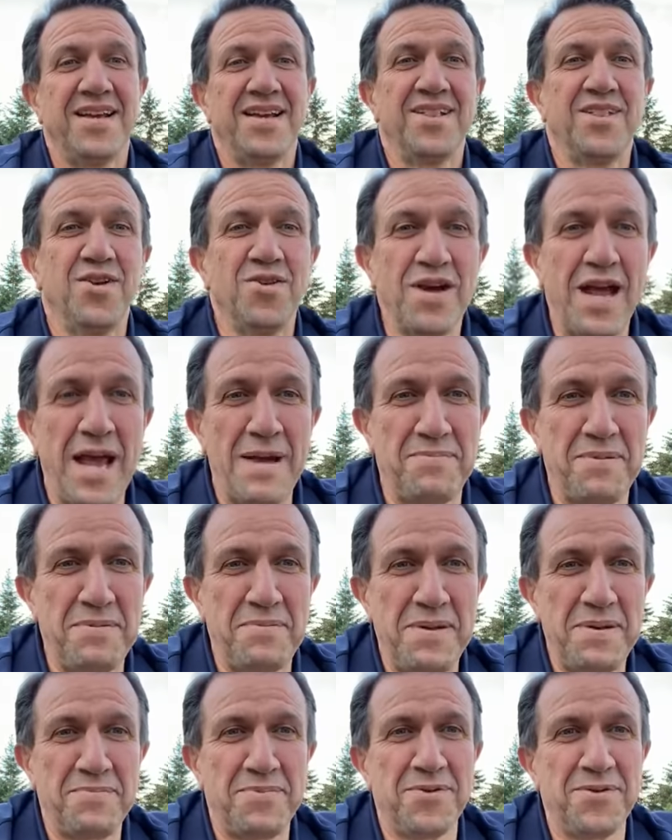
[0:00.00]
Hello,
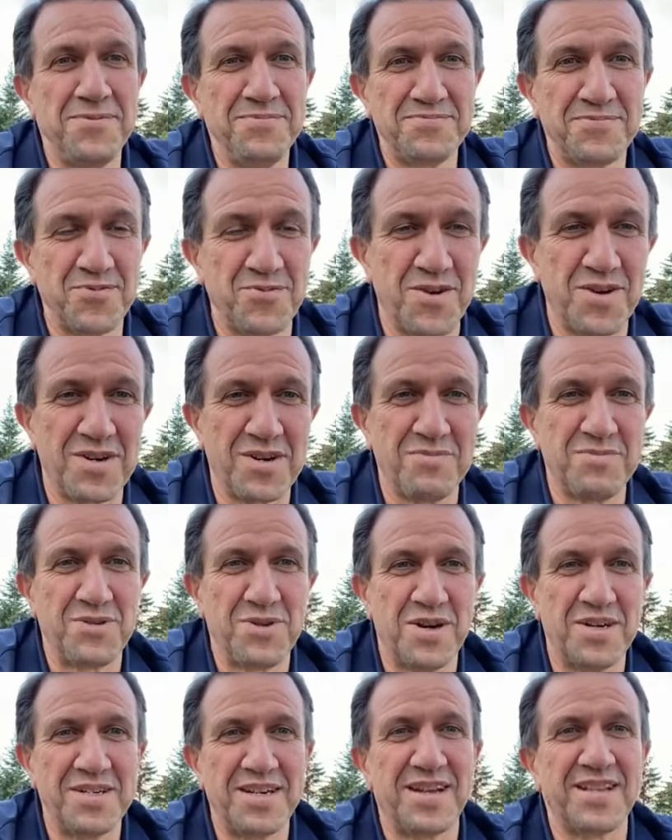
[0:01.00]
happy people. Welcome
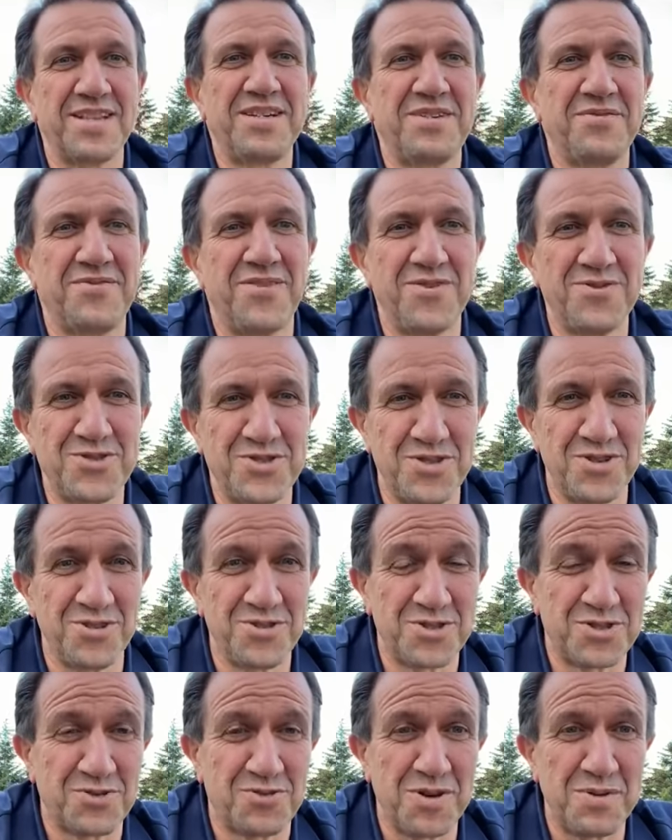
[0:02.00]
to our daily
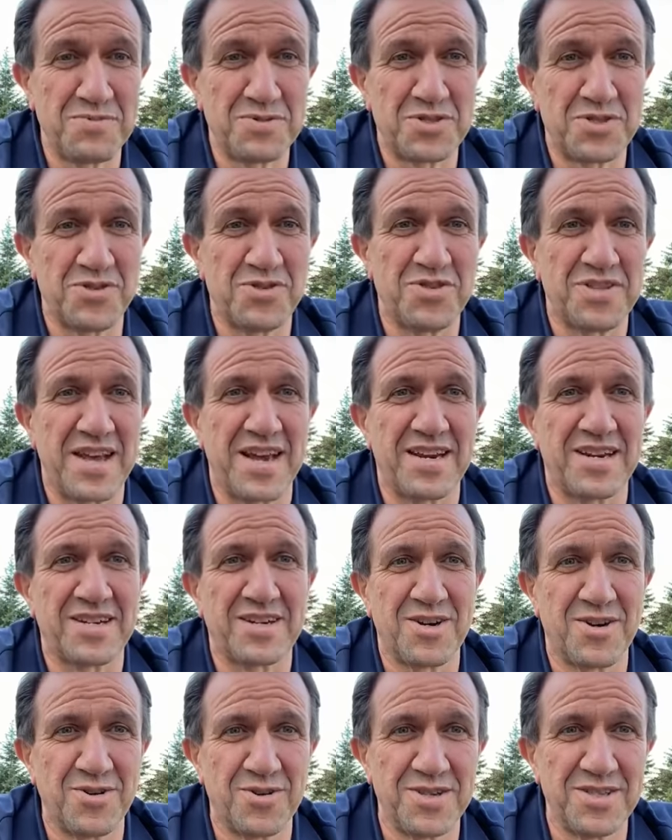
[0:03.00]
devotional scripture that
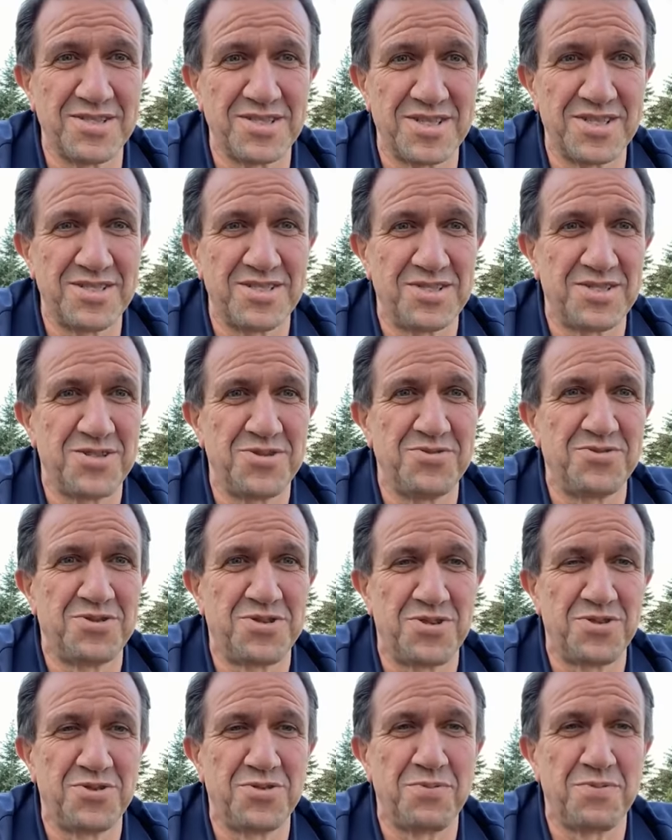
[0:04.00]
encourages you
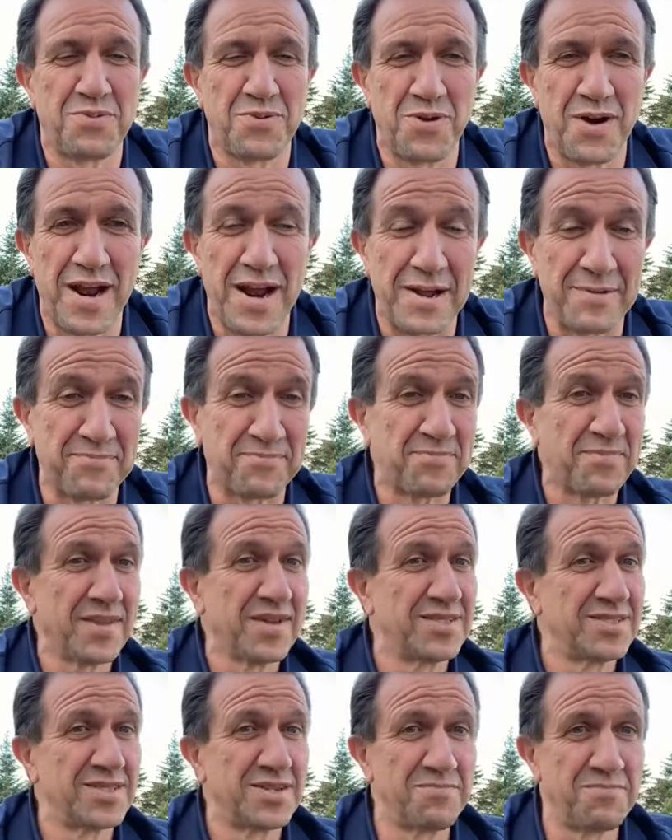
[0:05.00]
to pray.
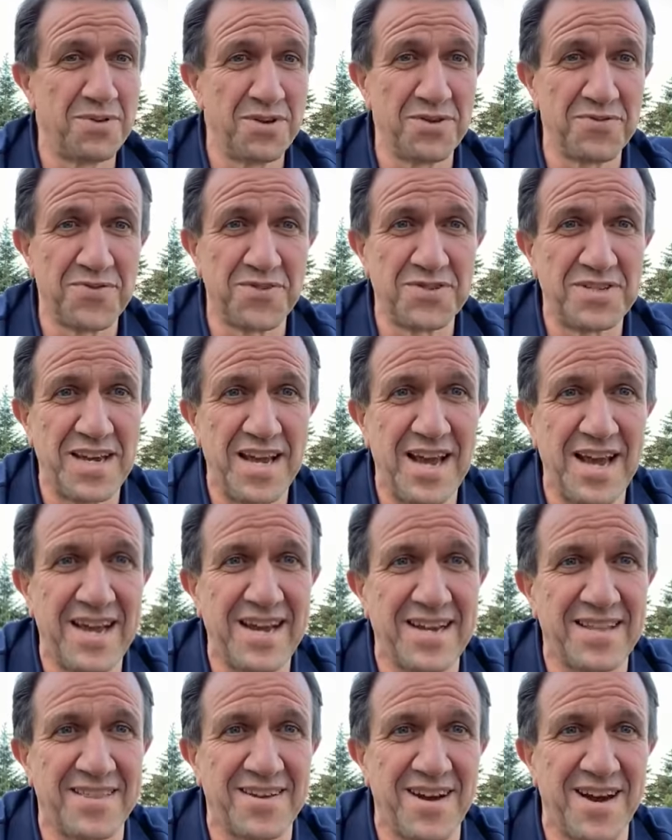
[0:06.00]
It's a beautiful
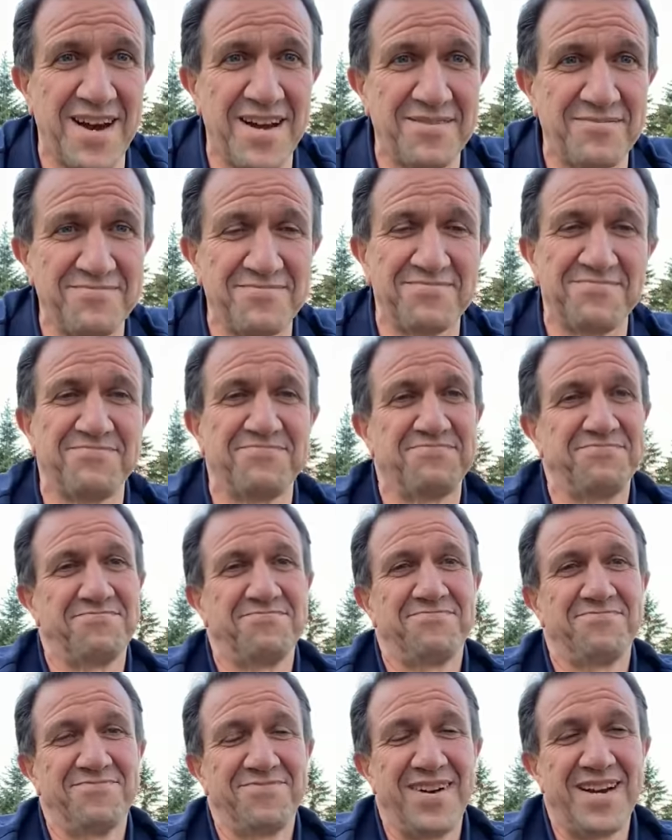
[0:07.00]
day. I thought,
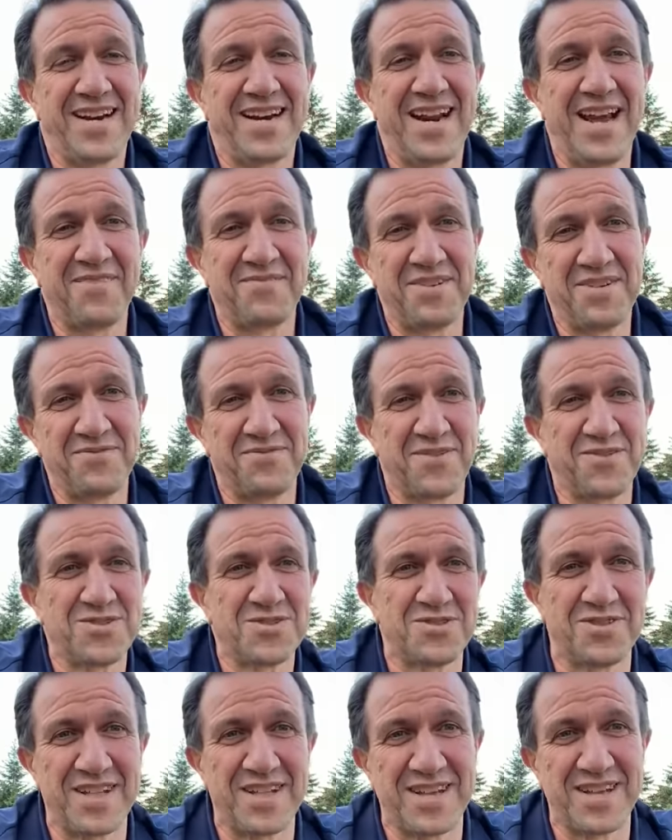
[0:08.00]
why not have the
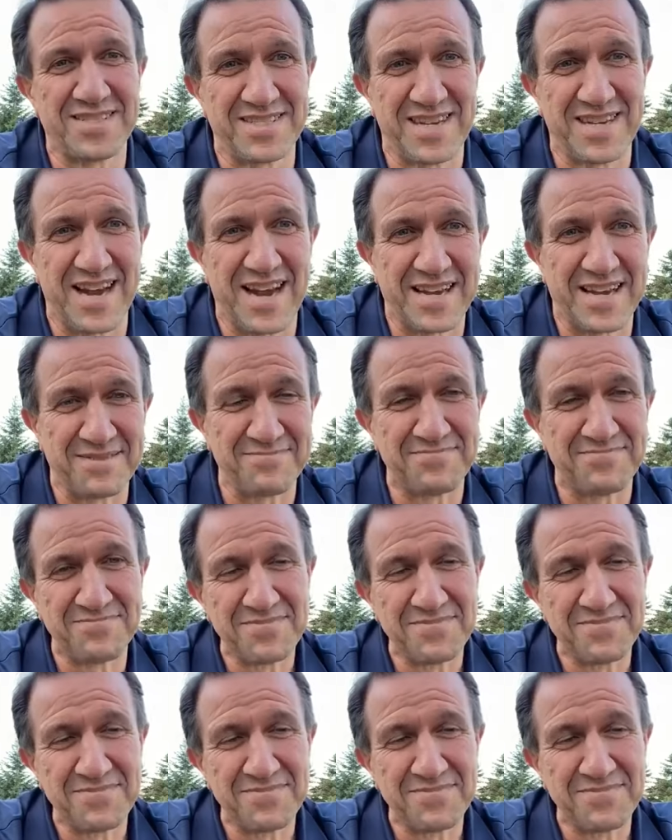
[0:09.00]
devotional outside?